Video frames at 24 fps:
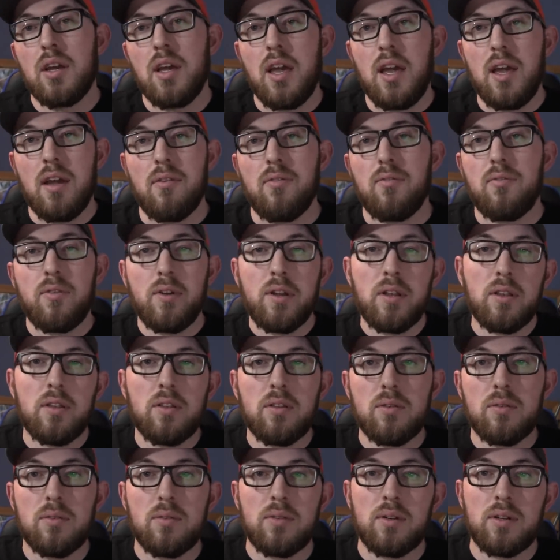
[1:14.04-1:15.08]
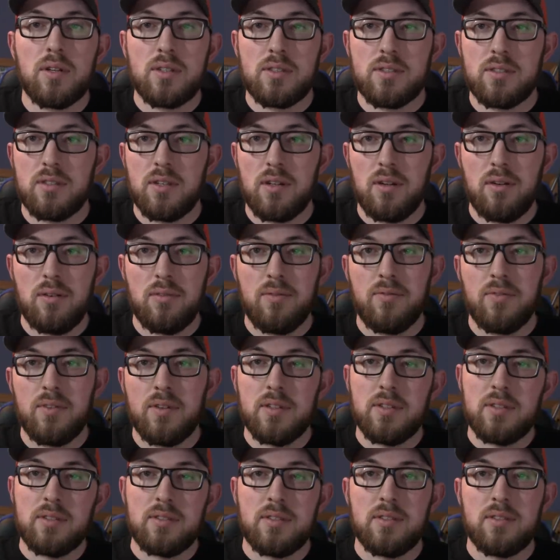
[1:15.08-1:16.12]
Every lure itself
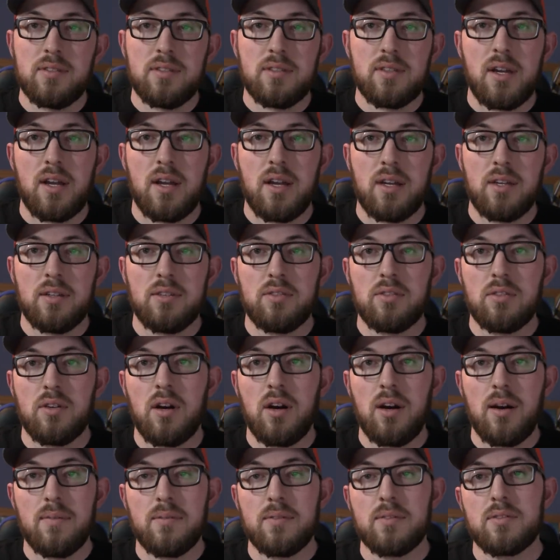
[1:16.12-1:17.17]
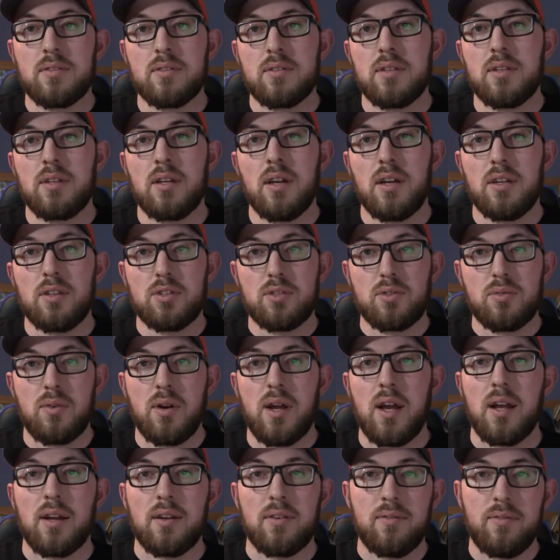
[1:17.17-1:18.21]
is designed to obviously
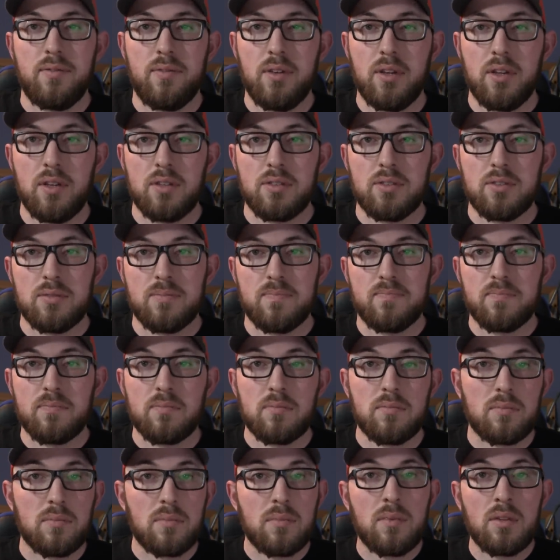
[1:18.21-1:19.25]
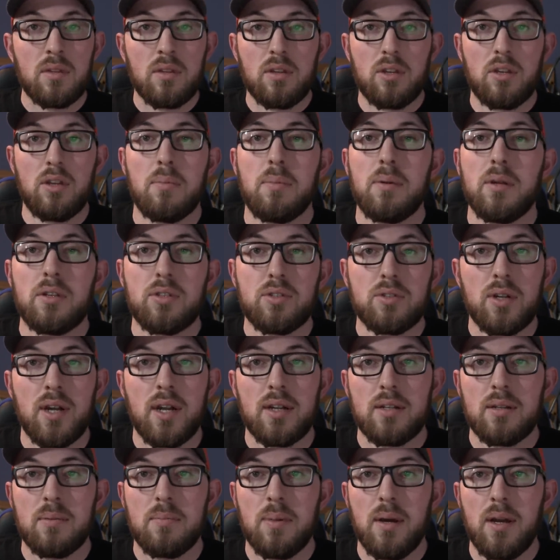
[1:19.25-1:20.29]
attract fish. It could be
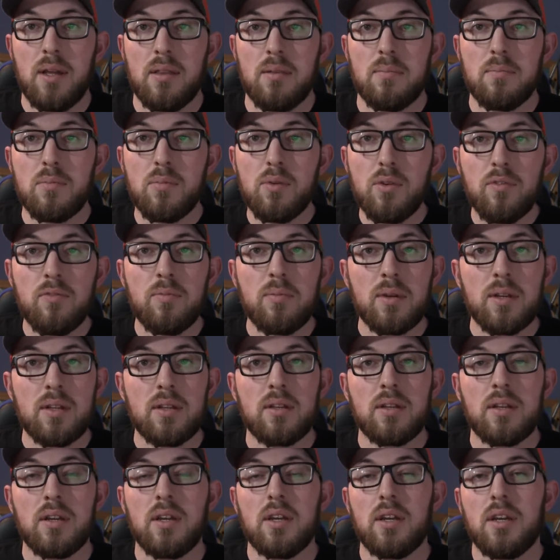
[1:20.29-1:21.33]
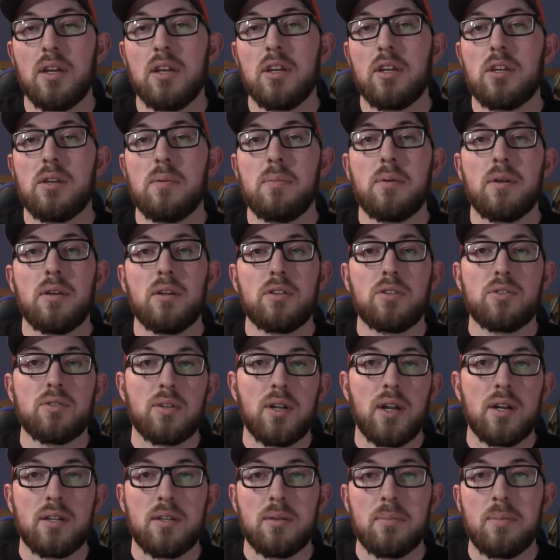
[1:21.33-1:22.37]
attracted by the movement. It could be
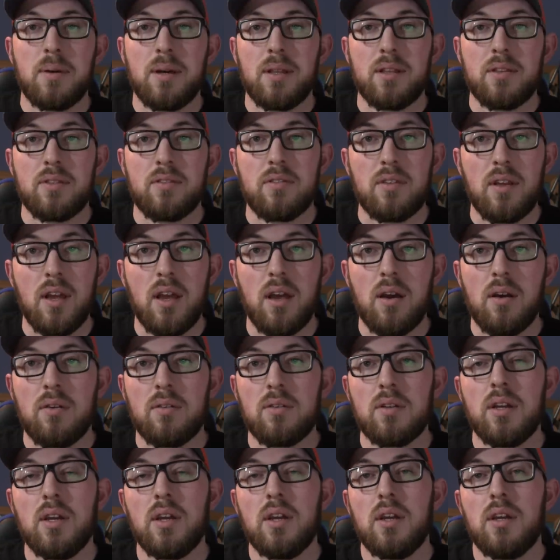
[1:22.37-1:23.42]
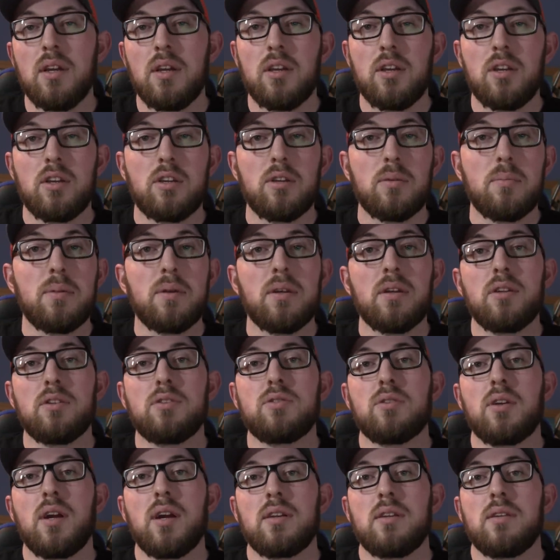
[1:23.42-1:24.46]
attracted by the sound. It could be
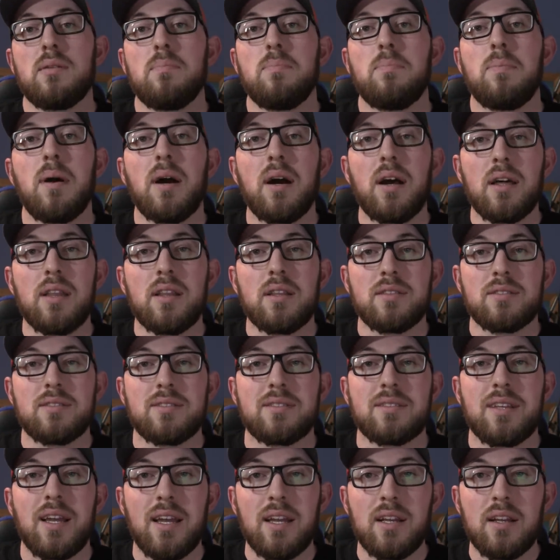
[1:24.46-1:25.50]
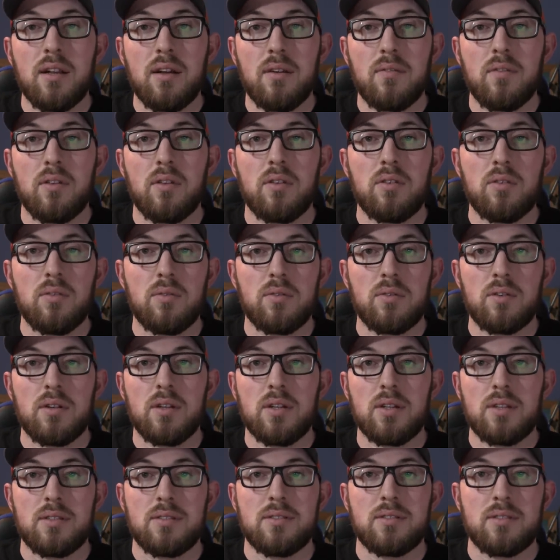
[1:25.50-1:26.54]
attracted by the sight of the lure
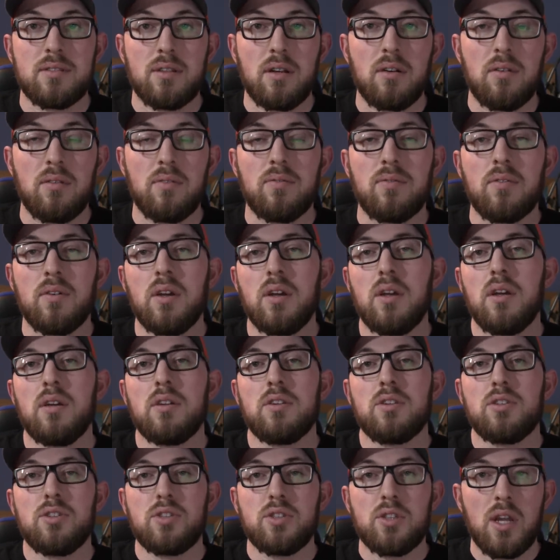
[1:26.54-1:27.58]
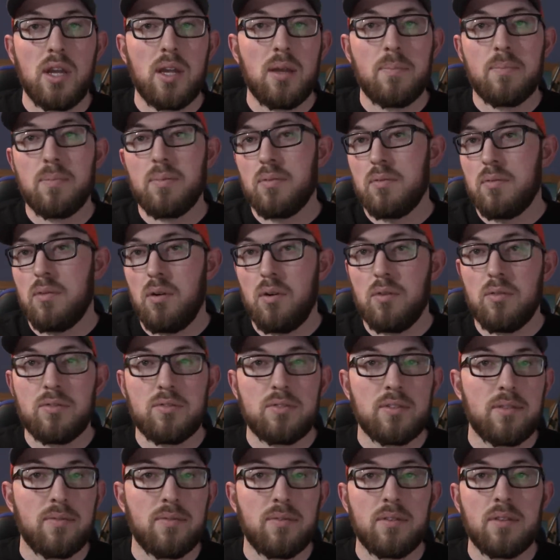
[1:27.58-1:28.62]
itself. Shape, all
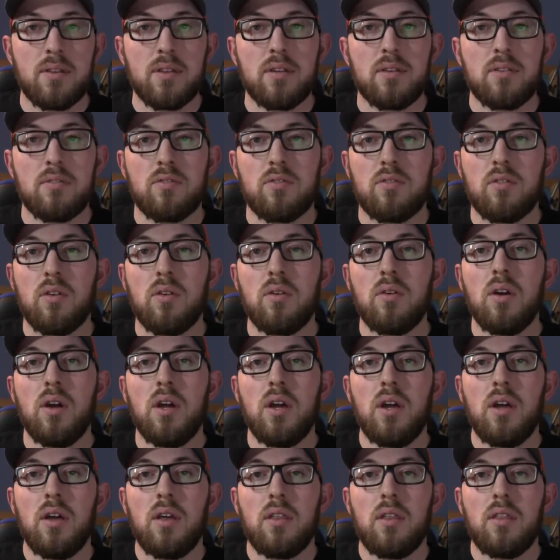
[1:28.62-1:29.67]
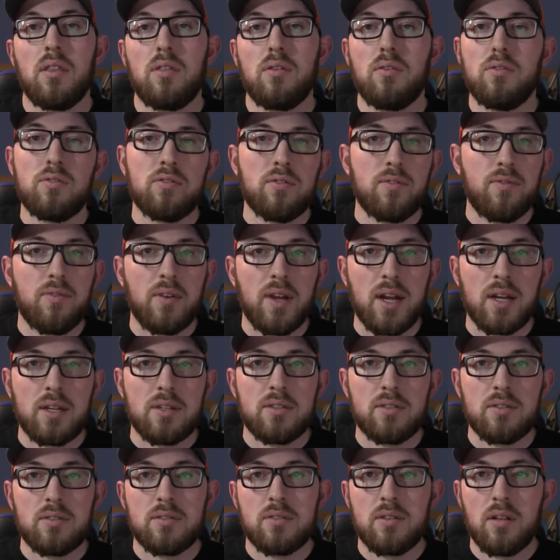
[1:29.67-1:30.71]
those different things. So those are
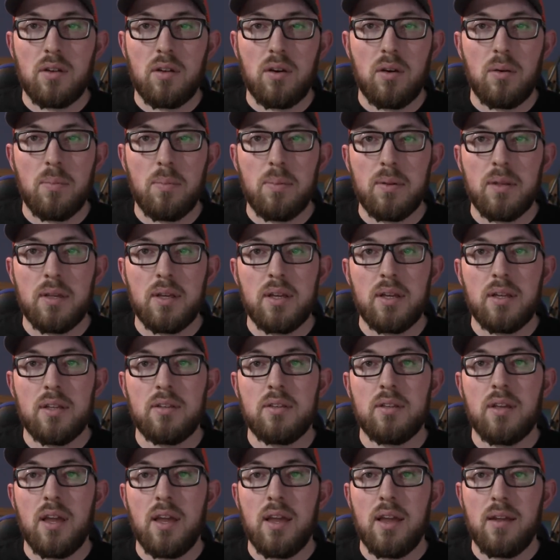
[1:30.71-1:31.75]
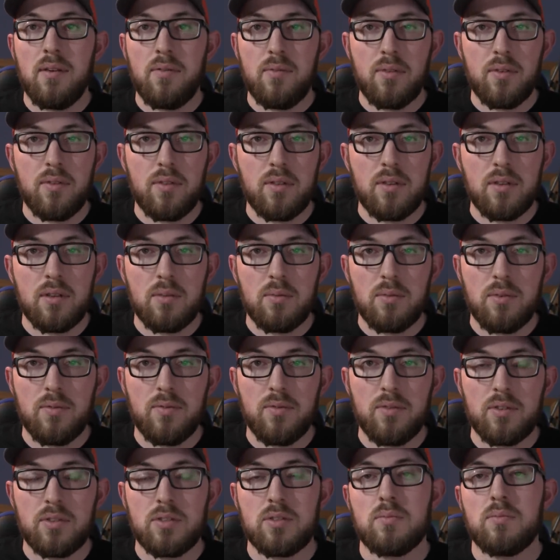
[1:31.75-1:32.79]
factors that all play into everything that we're
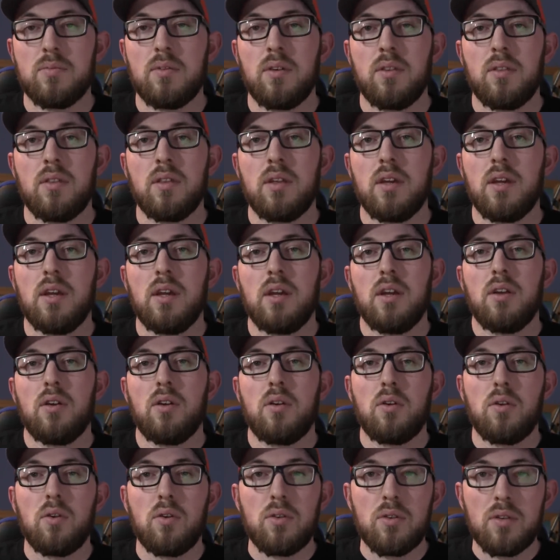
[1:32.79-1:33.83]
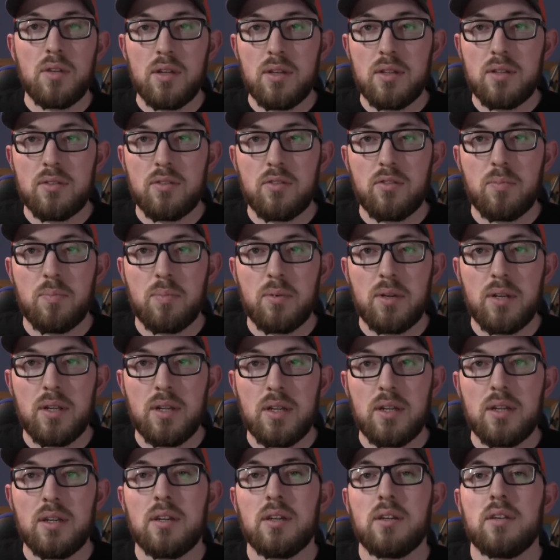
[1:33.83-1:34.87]
fishing with. Early in the
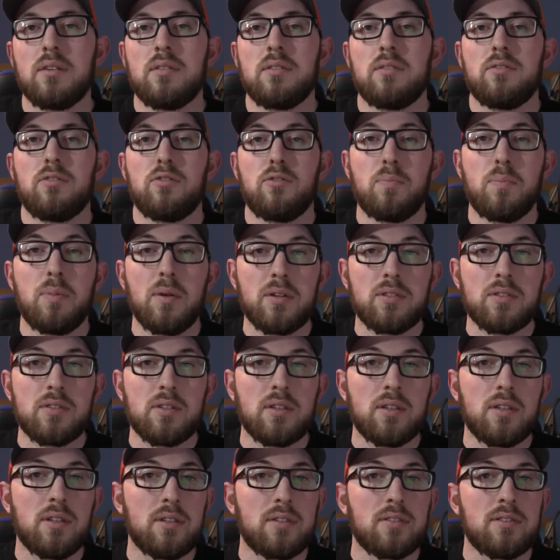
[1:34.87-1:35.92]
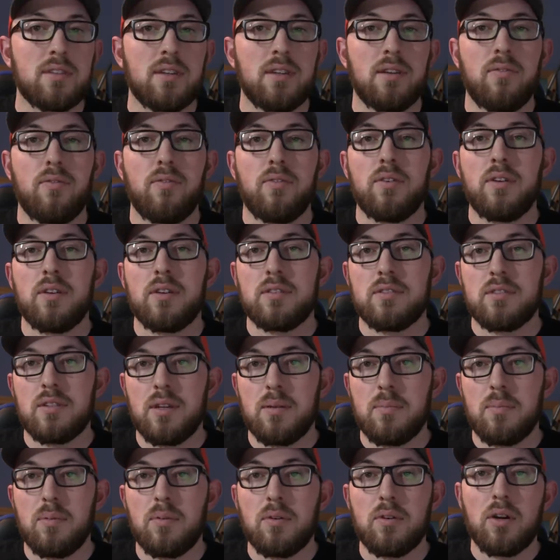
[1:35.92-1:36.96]
spring, especially let's say for
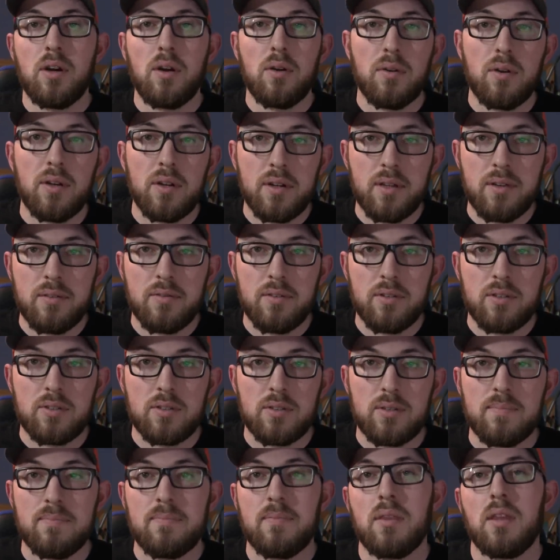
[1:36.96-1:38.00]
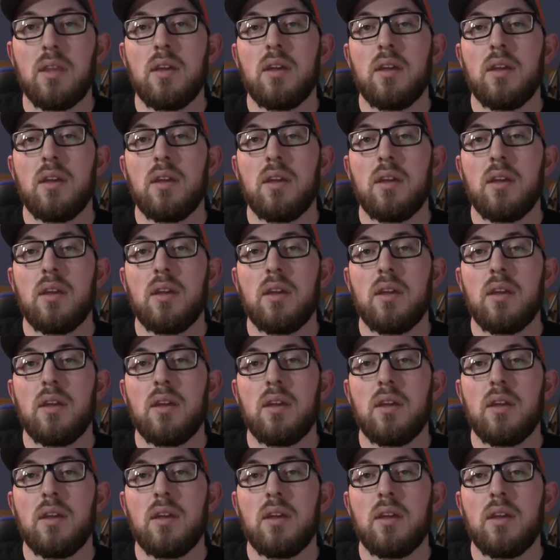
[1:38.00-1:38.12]
example, Kokanee fishing.